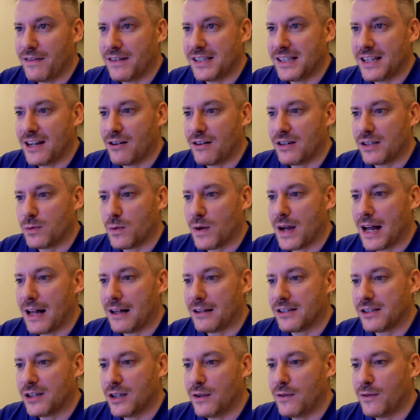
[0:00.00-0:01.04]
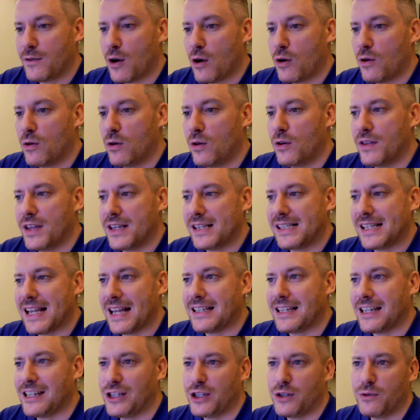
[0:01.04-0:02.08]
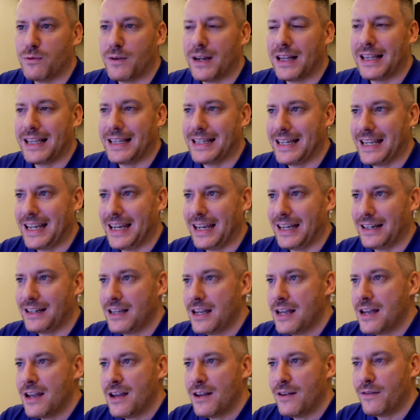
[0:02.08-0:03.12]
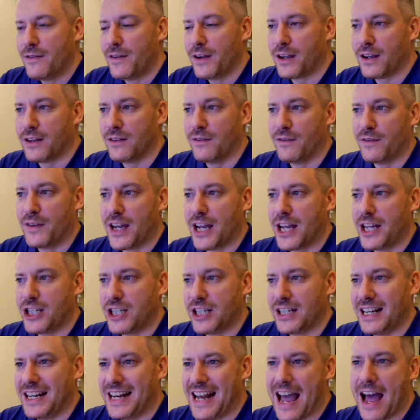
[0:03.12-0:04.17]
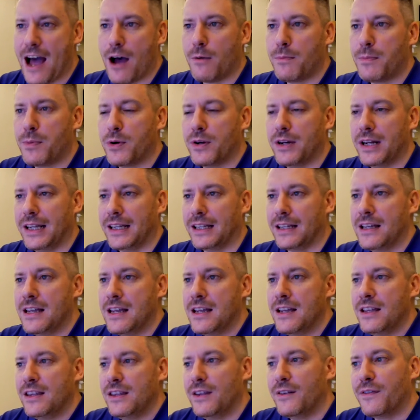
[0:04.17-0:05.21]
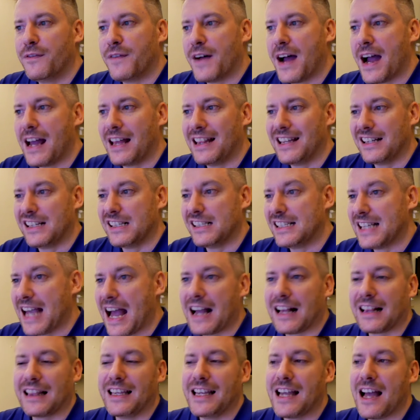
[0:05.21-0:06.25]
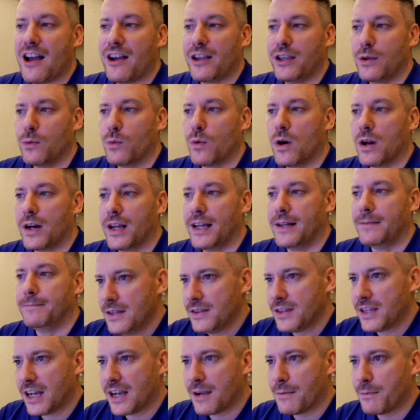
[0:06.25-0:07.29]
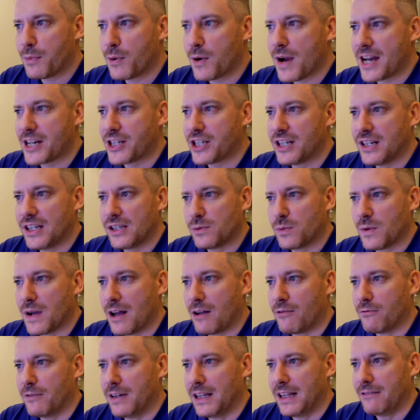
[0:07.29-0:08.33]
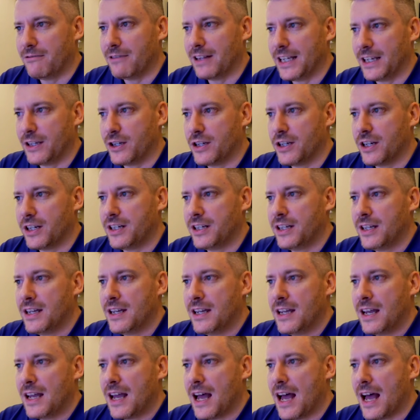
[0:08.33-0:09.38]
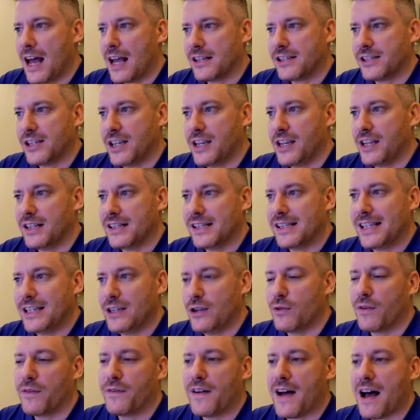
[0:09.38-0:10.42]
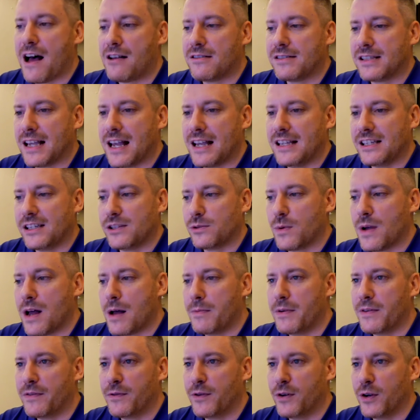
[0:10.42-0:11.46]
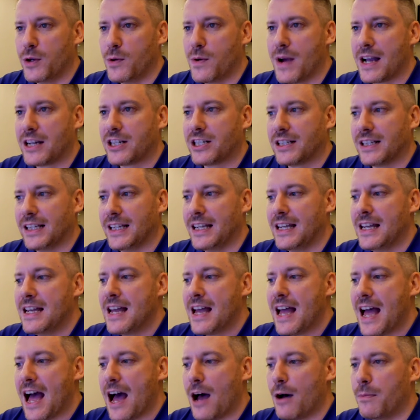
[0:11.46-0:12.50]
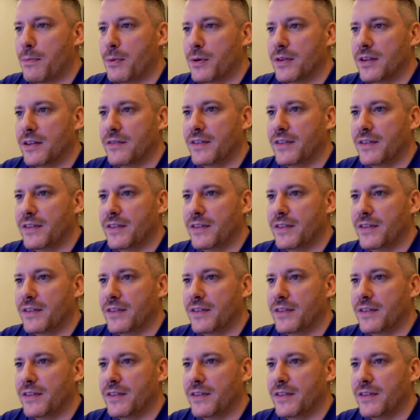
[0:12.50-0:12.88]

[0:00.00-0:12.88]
is there as well. So you've got all the settings you really need for conversion and outputting the file exactly how you want it. The compression as well, really, really good uh, so you can see your file size as well before you actually output the